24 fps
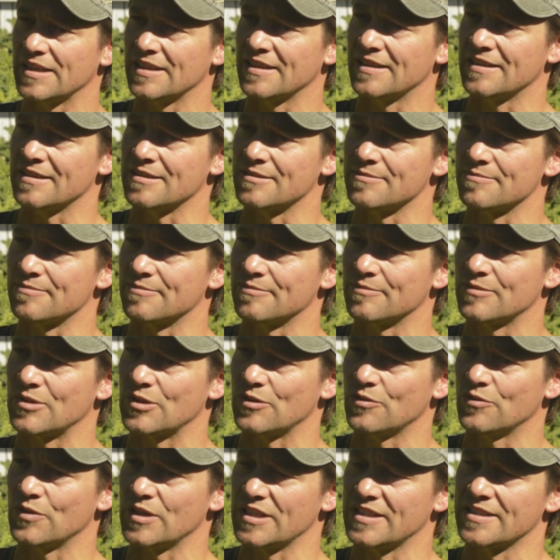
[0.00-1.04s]

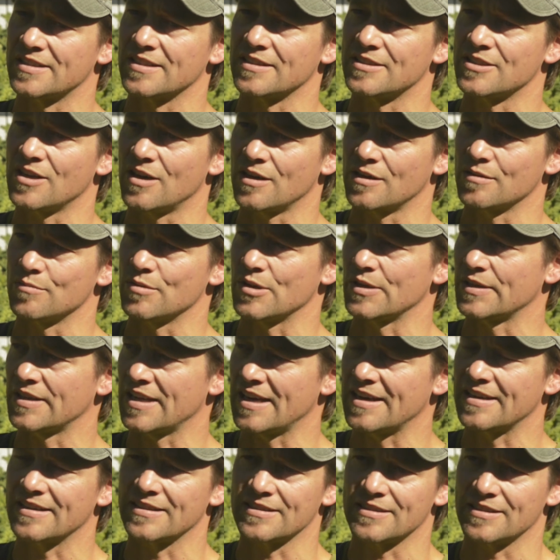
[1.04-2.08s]
Um, we need to talk about
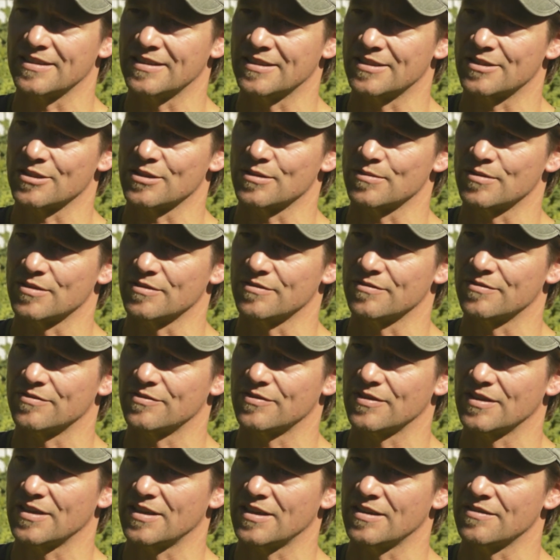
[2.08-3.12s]
that in, in terms of,
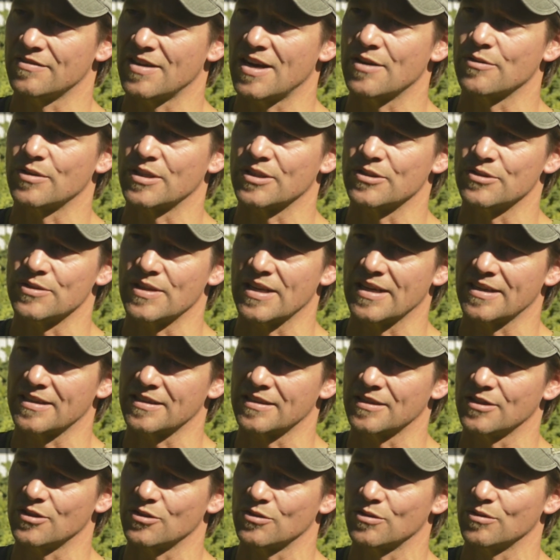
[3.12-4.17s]
of how we can do that in
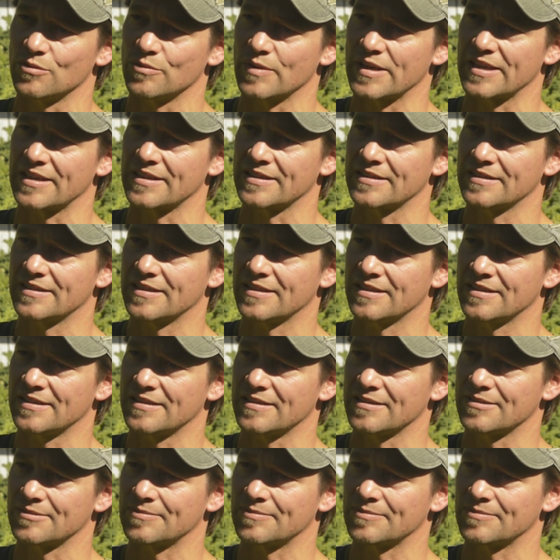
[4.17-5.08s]
a local way.